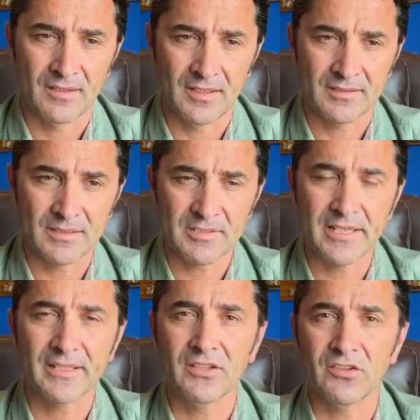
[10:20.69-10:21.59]
It seems
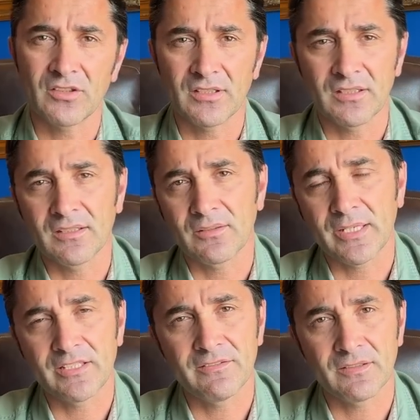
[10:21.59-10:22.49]
like he's uh,
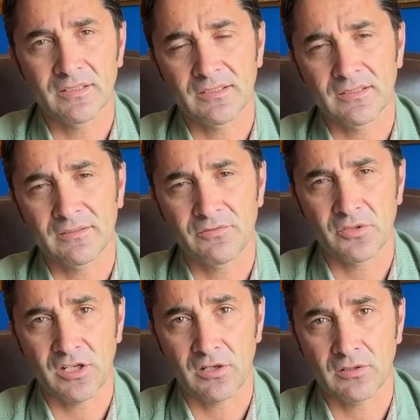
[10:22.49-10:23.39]
ready uh,
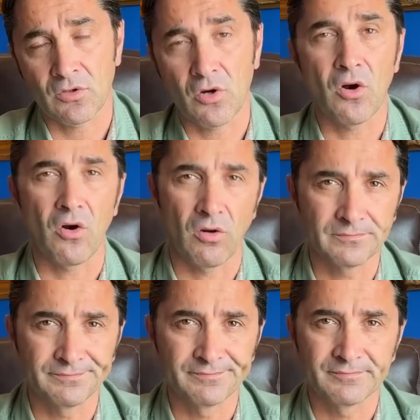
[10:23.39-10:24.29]
for the long haul.